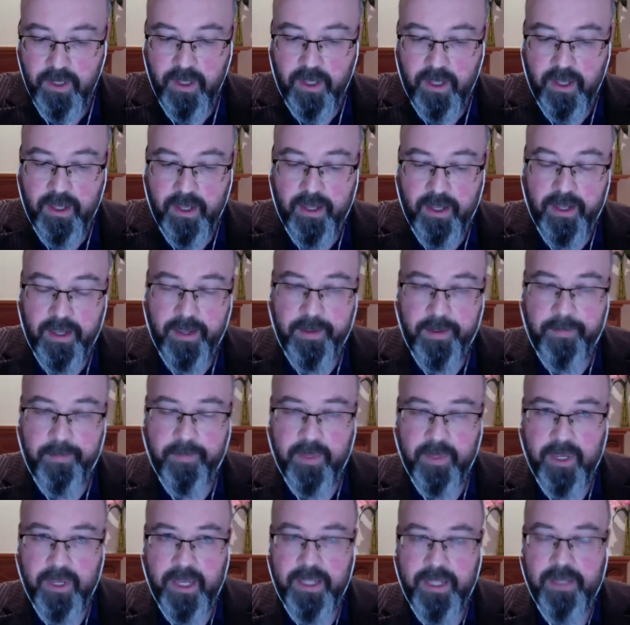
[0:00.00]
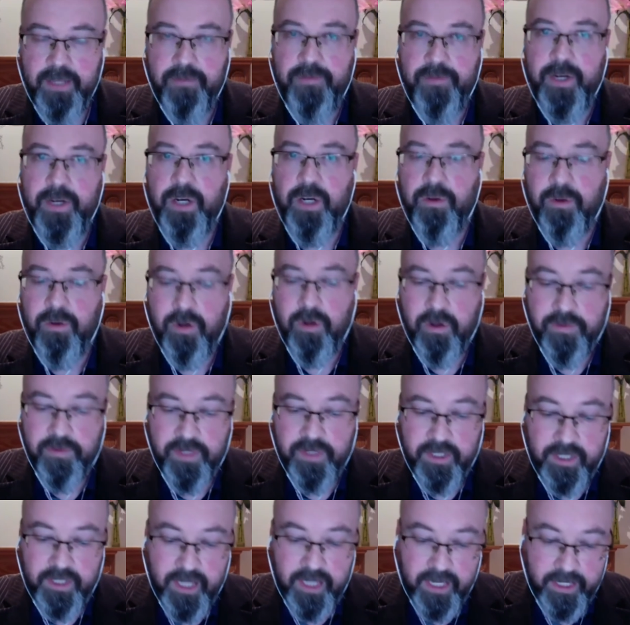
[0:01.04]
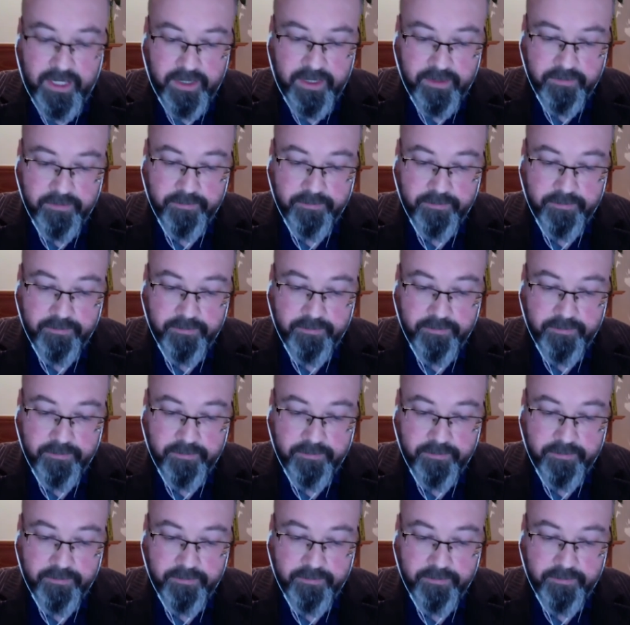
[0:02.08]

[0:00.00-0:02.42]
In the figure of the king,